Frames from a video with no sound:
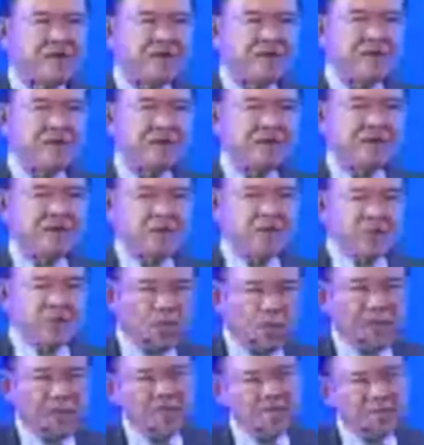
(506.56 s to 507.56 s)
this is
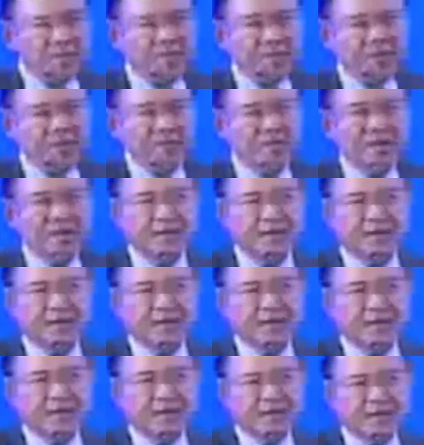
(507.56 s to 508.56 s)
one meeting
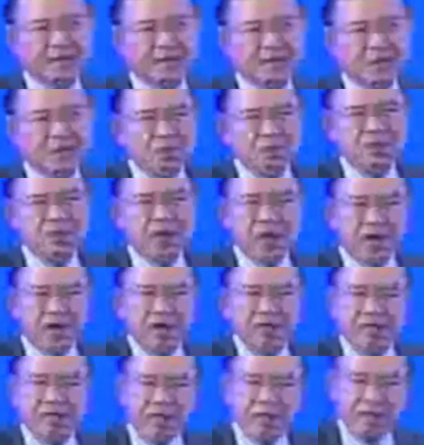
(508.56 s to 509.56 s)
whose
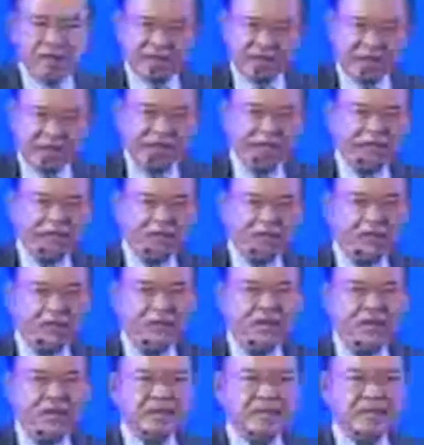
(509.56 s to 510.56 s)
time has come,
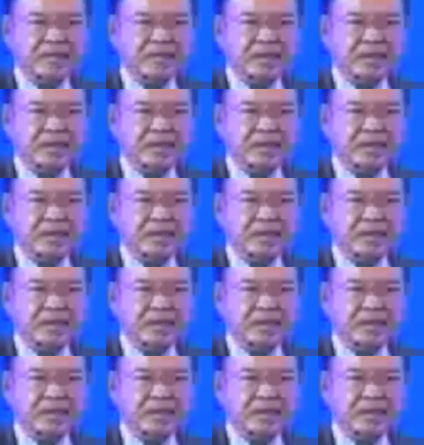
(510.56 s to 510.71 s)
really,